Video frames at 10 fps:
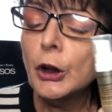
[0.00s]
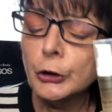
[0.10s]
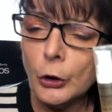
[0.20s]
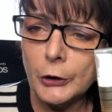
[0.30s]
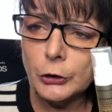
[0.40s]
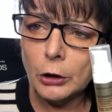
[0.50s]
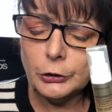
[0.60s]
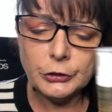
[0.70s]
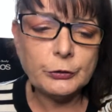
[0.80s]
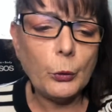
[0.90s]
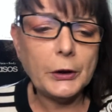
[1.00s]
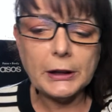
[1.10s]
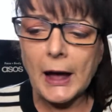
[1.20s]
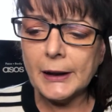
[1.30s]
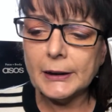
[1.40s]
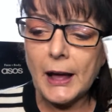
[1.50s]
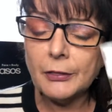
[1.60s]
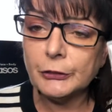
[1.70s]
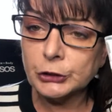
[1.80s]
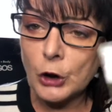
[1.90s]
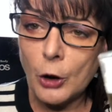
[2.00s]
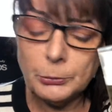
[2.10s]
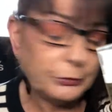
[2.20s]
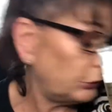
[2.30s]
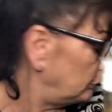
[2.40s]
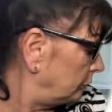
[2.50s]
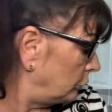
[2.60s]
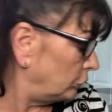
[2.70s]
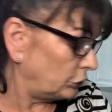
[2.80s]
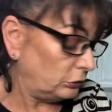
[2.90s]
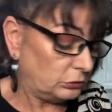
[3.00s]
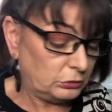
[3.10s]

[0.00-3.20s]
$9.48 at the time of conversion.